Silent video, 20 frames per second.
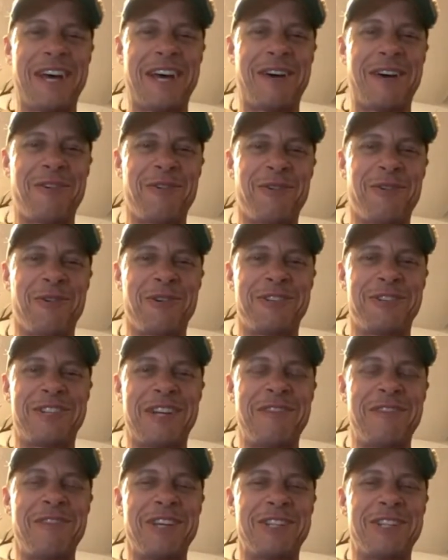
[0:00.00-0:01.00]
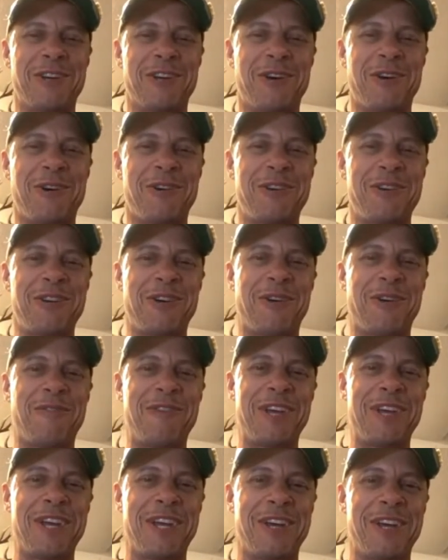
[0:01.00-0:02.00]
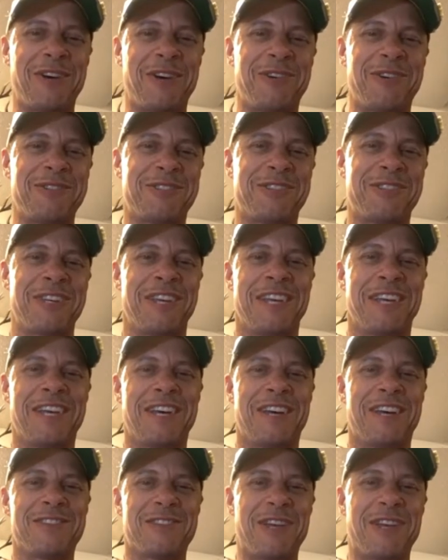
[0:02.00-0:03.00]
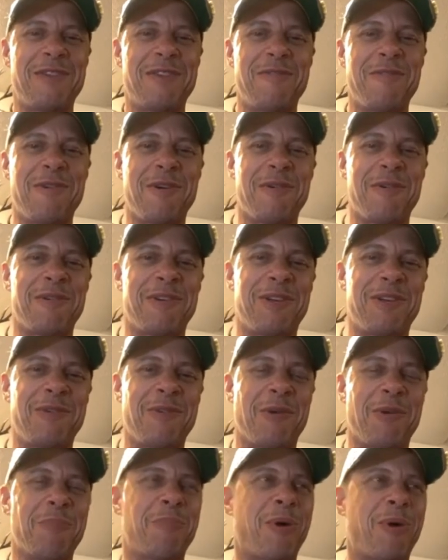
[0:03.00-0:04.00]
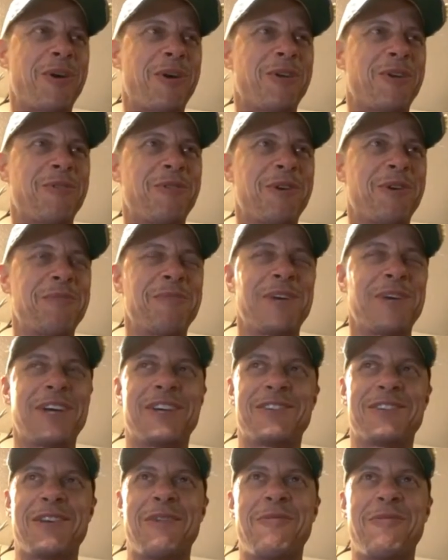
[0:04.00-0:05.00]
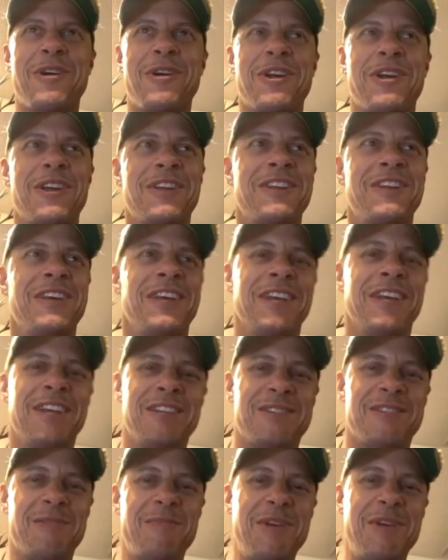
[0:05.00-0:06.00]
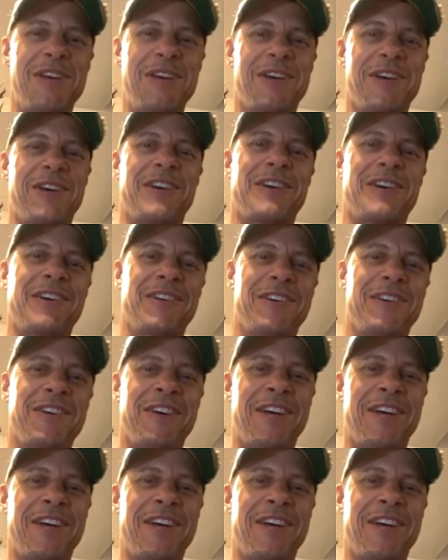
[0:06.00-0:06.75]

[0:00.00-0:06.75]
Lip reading: outdoor TV show, or videos." I thought, you want to partner with me, because I want it to be a